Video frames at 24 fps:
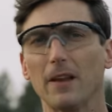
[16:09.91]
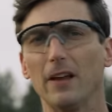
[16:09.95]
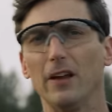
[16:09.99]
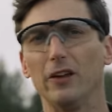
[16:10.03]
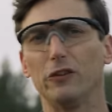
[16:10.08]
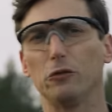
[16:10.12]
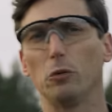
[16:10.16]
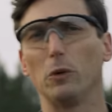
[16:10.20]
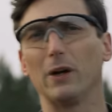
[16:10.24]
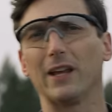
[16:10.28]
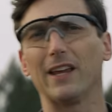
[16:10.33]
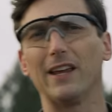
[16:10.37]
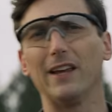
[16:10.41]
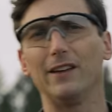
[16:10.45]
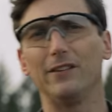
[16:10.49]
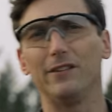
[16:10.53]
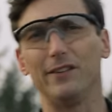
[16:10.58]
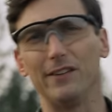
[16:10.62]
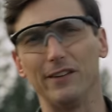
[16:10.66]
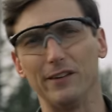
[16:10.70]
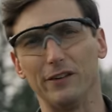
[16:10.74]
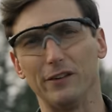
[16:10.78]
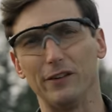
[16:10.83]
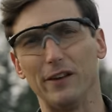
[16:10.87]
it's what
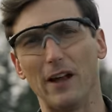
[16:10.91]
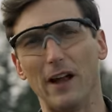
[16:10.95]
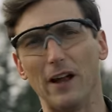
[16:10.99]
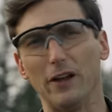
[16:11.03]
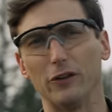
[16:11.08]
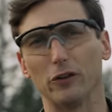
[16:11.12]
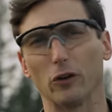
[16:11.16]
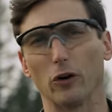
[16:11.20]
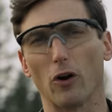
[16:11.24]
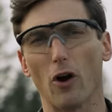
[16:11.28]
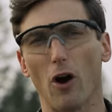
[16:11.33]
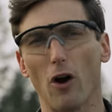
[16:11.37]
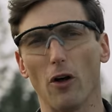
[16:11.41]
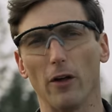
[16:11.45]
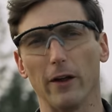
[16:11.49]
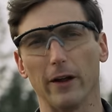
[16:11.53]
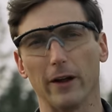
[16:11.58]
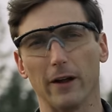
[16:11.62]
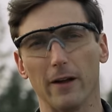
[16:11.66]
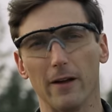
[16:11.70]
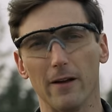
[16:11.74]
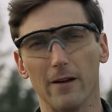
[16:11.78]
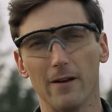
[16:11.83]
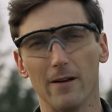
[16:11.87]
kids these days are
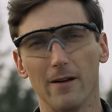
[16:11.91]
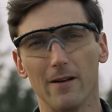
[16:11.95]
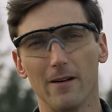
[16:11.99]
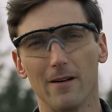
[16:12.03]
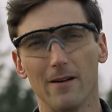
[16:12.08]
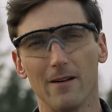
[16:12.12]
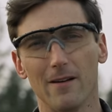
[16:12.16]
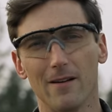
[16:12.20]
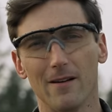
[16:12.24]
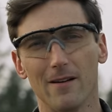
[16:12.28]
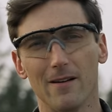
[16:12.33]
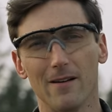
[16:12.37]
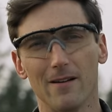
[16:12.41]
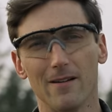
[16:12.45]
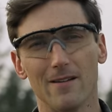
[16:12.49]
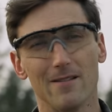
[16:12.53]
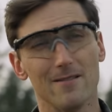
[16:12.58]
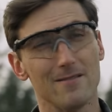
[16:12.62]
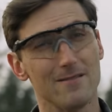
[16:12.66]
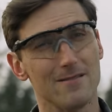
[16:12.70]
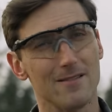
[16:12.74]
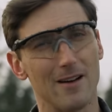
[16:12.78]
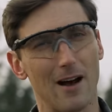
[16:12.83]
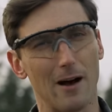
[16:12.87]
calling
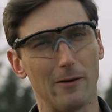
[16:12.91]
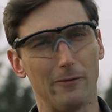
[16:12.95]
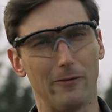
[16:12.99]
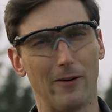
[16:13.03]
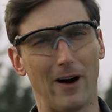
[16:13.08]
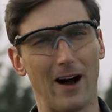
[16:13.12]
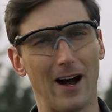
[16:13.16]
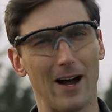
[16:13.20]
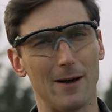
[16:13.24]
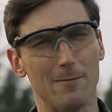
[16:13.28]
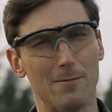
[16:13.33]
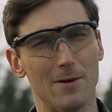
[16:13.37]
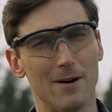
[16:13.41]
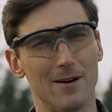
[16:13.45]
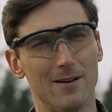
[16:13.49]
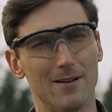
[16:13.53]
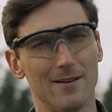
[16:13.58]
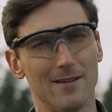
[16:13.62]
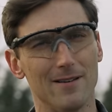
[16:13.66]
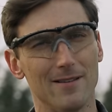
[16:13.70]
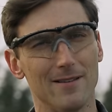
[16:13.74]
a vibe.